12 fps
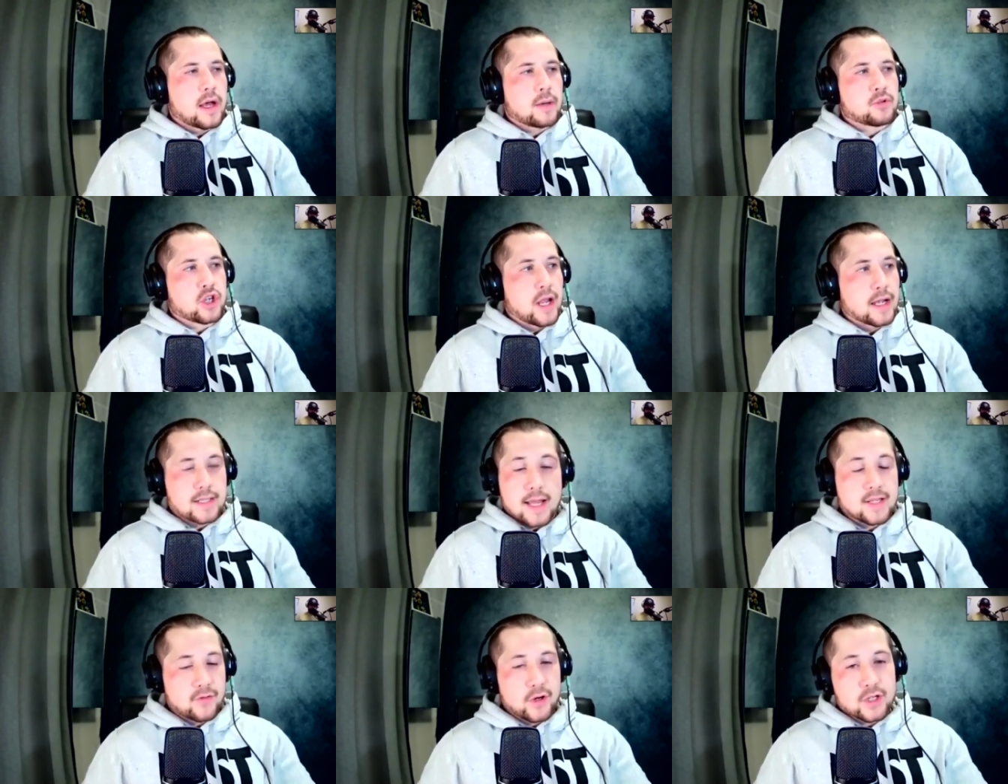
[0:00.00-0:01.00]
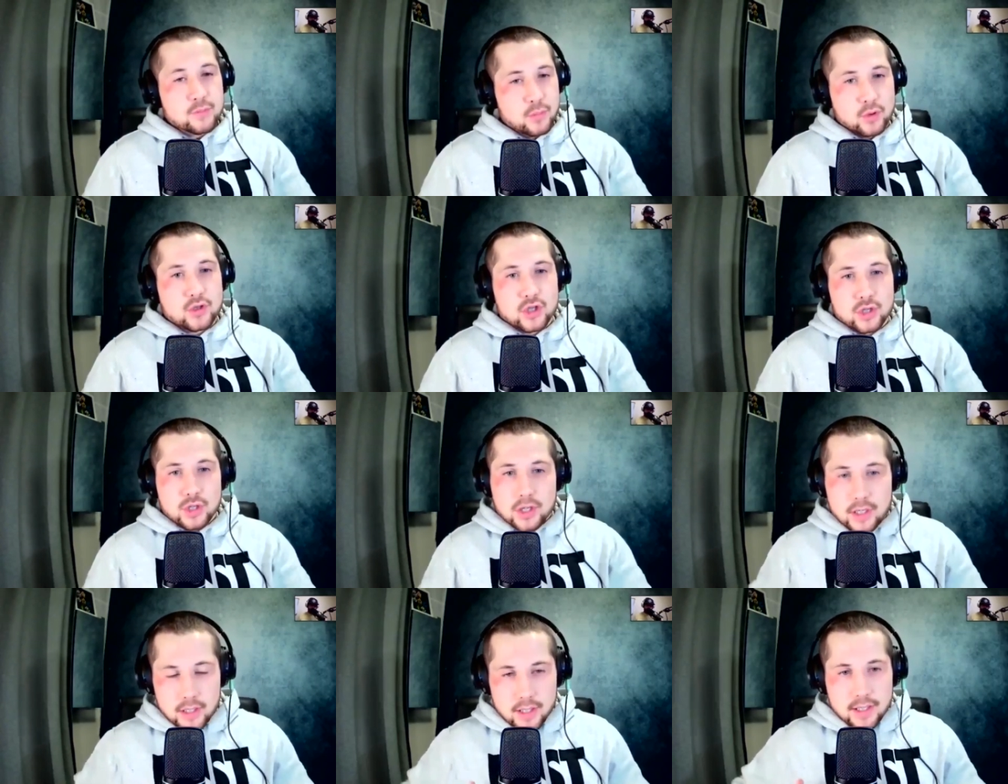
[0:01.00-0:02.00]
she has less fights, but
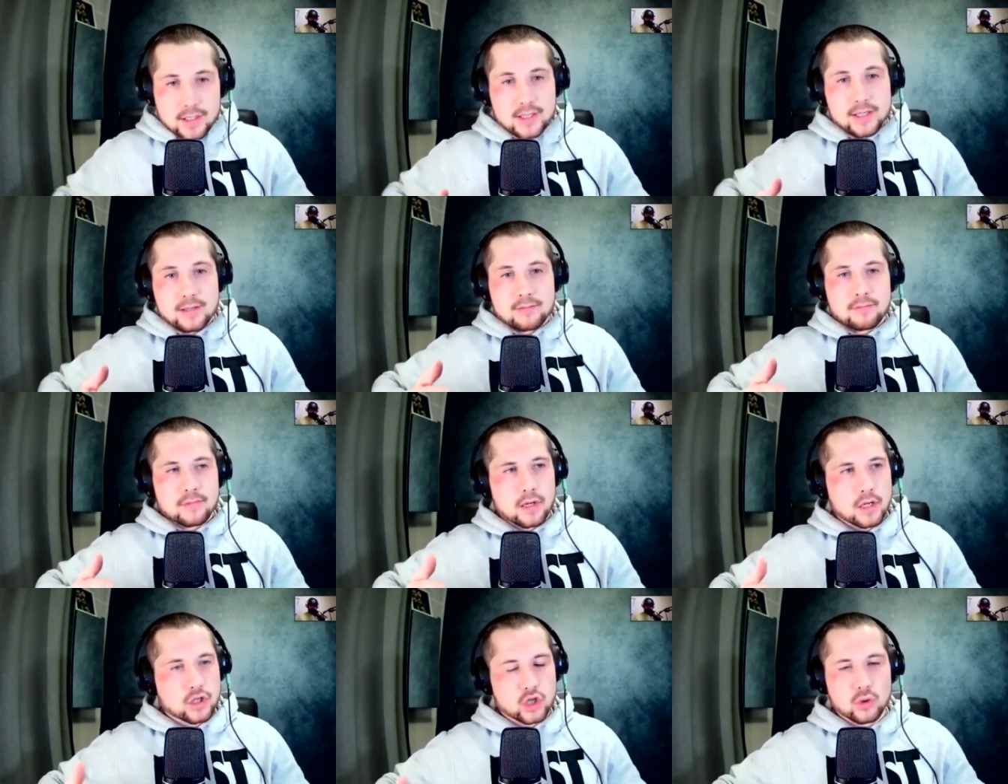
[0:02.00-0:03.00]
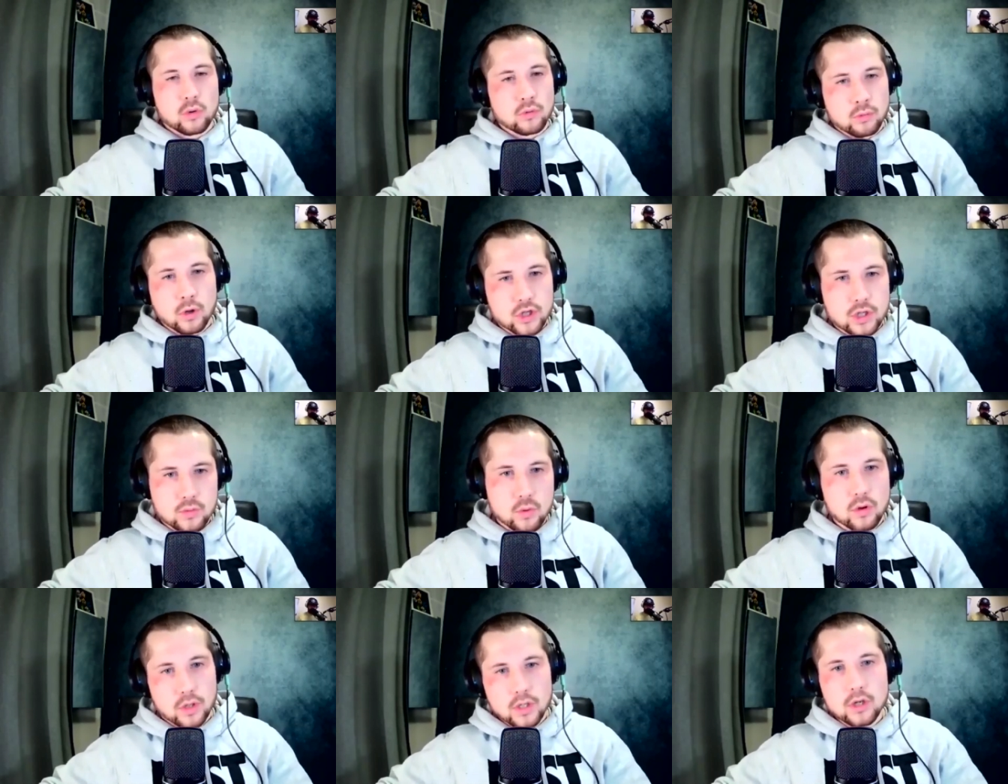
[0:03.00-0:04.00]
she has shown what she's
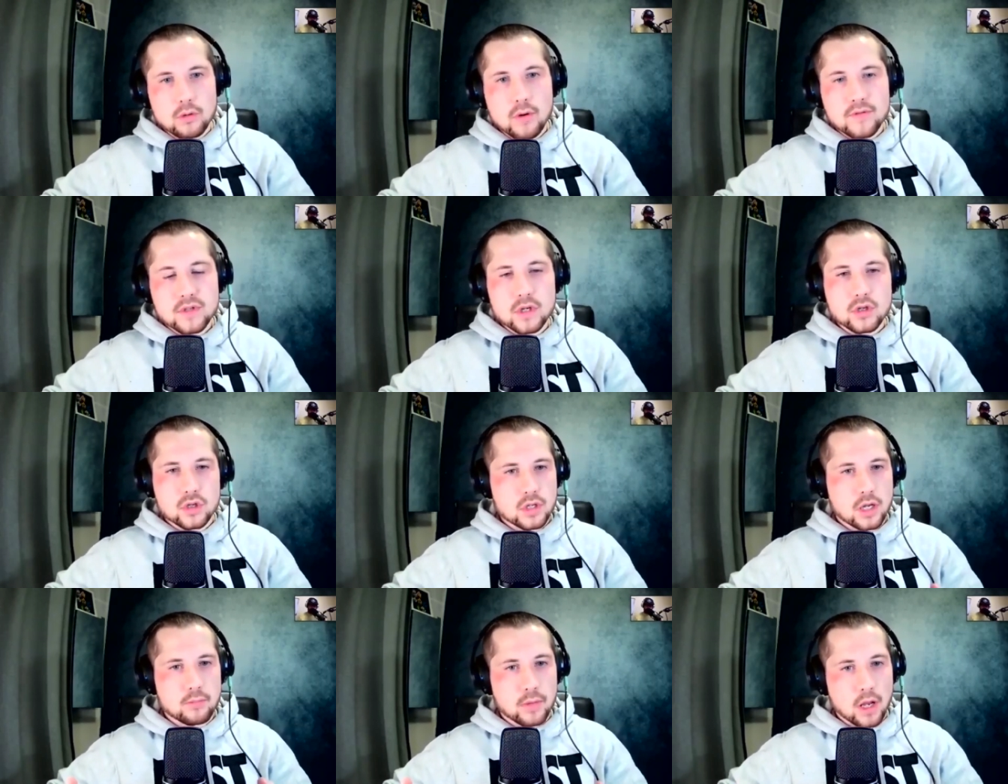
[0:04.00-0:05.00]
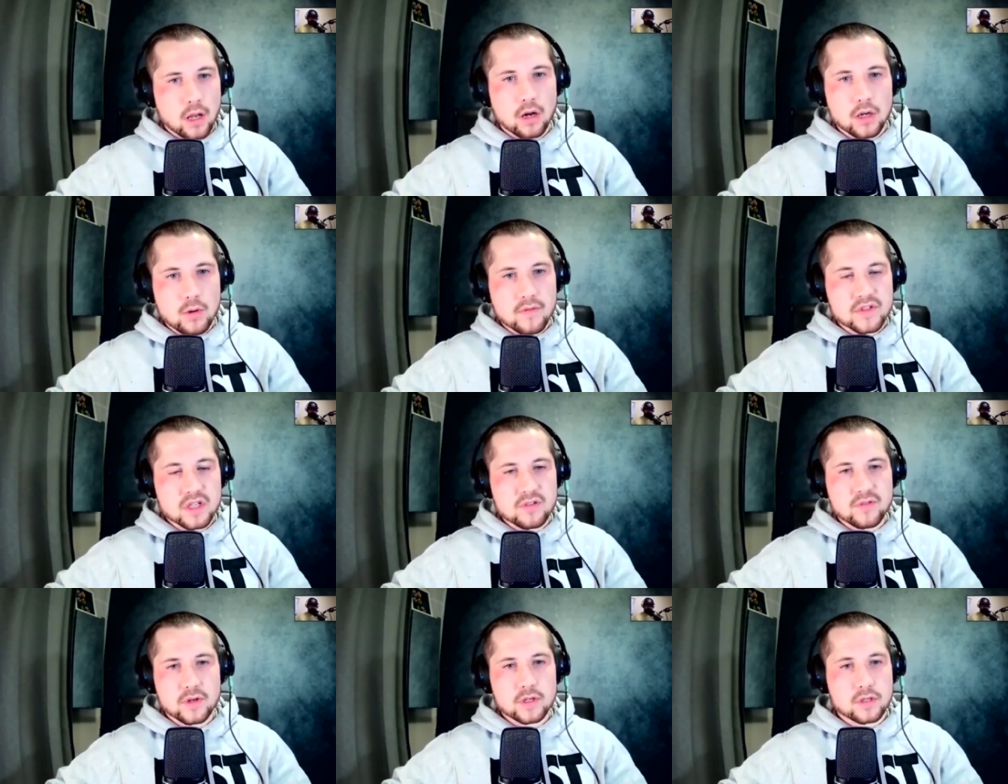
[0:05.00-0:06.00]
worth in the UFC. She's had a lot of UFC
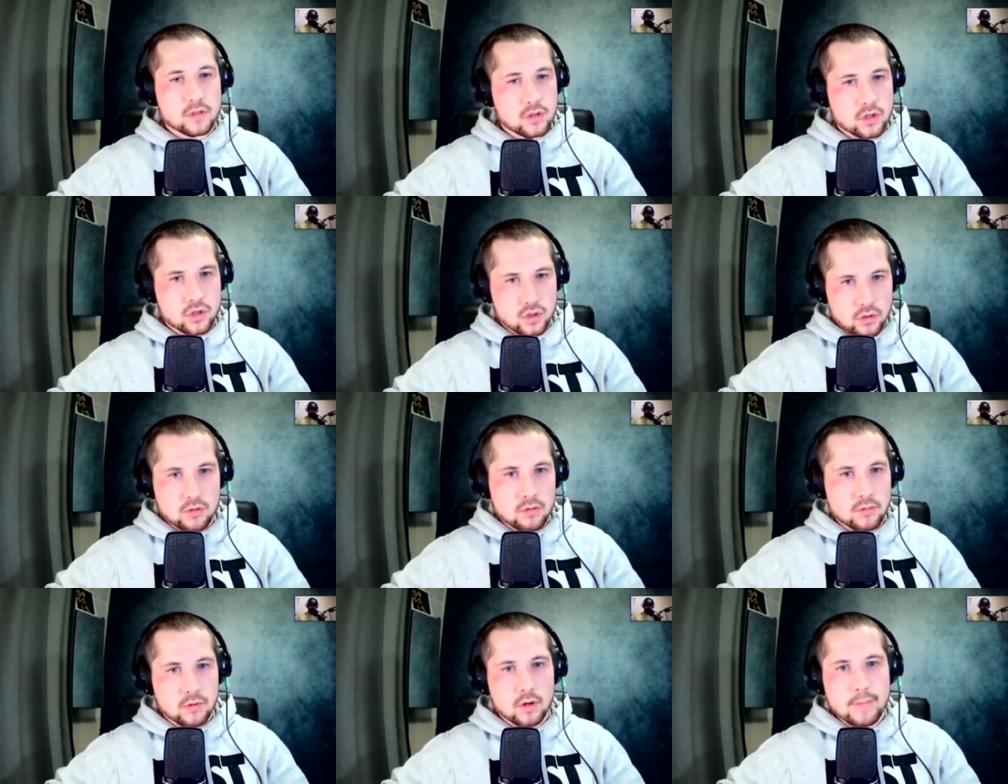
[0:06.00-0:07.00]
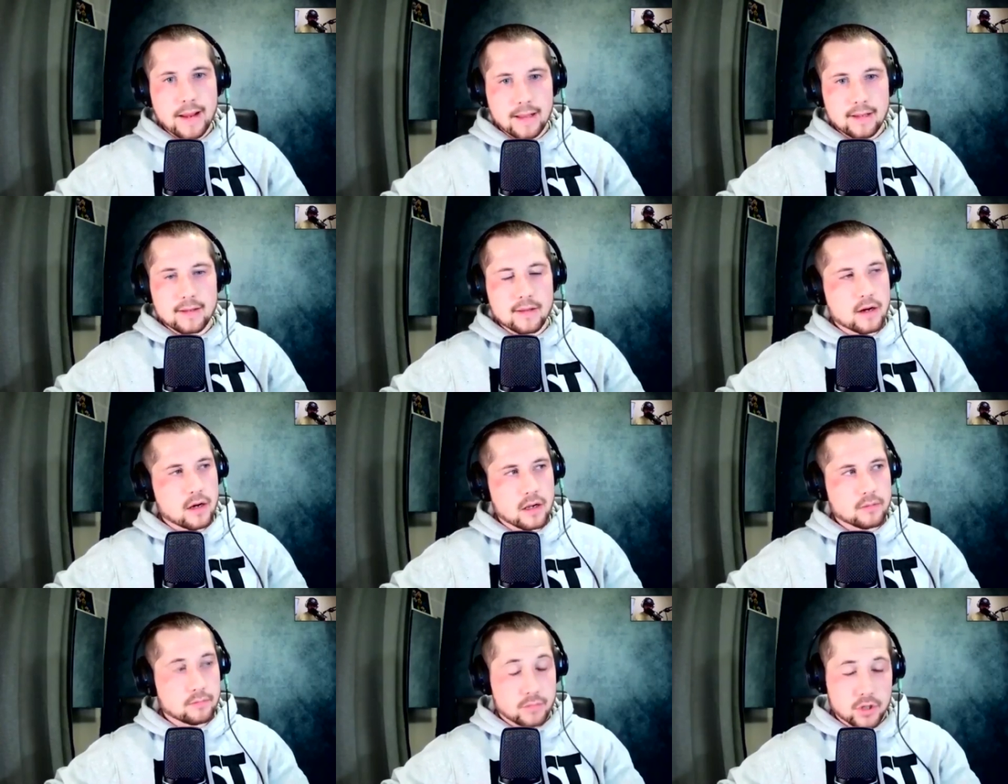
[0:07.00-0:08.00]
fights, and she's shown her mettle in there.
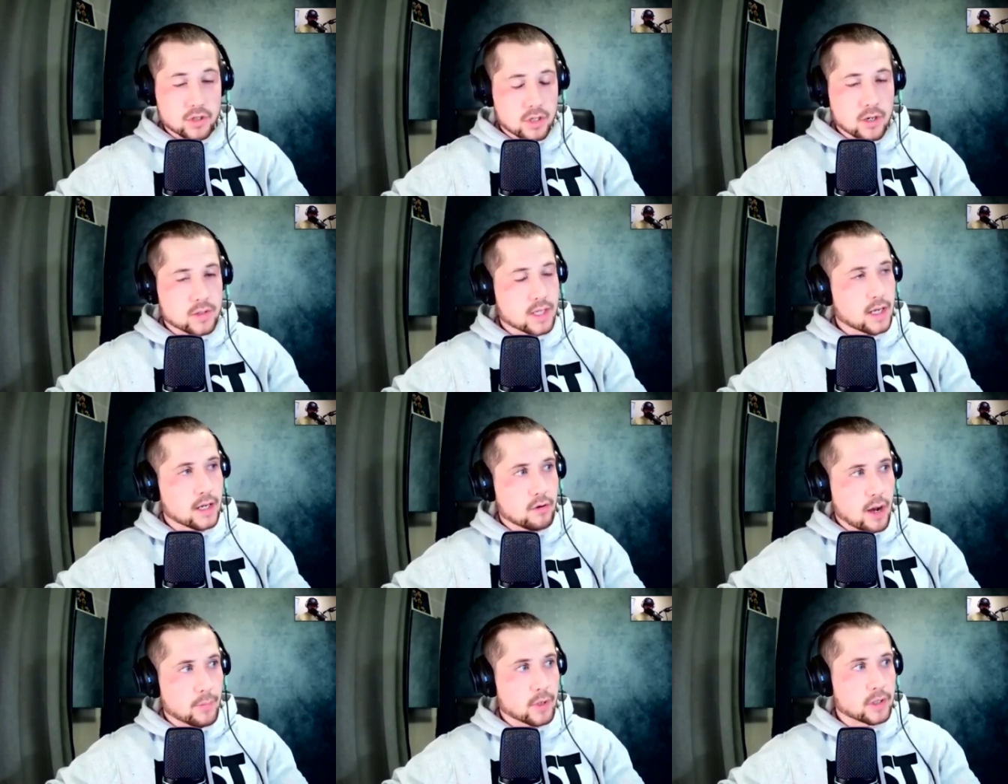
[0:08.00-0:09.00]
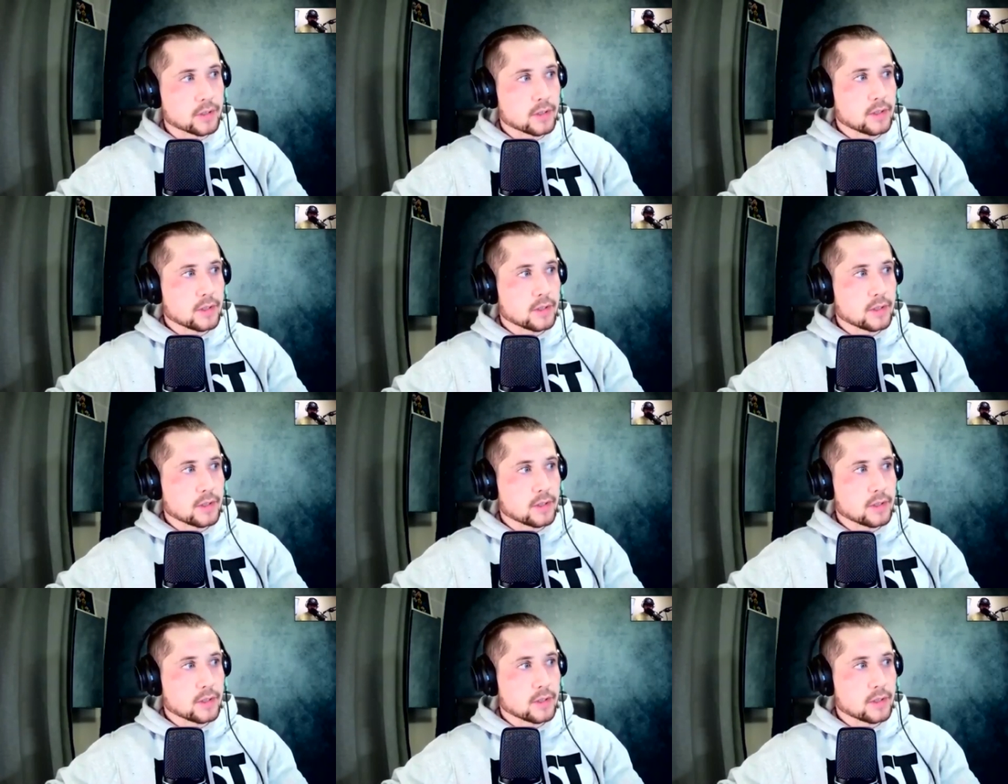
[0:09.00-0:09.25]
She's an outstanding grappler.